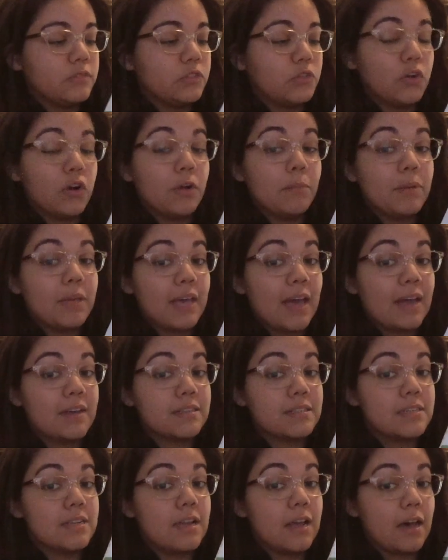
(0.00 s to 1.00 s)
Grumpy Cat
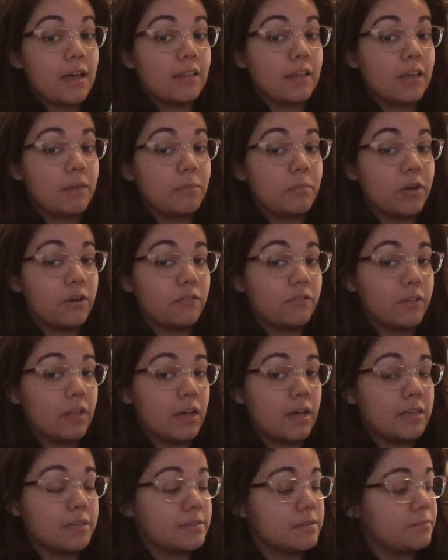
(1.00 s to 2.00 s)
does not like
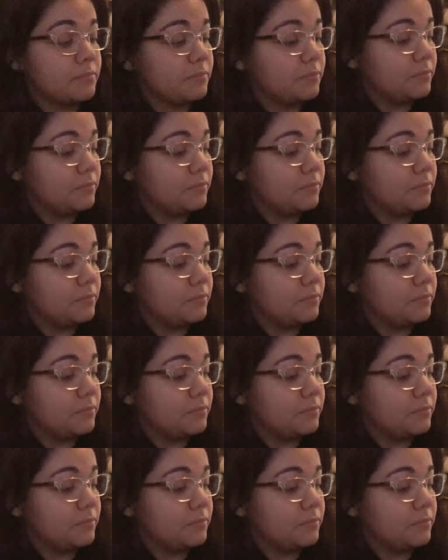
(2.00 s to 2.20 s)
butterflies.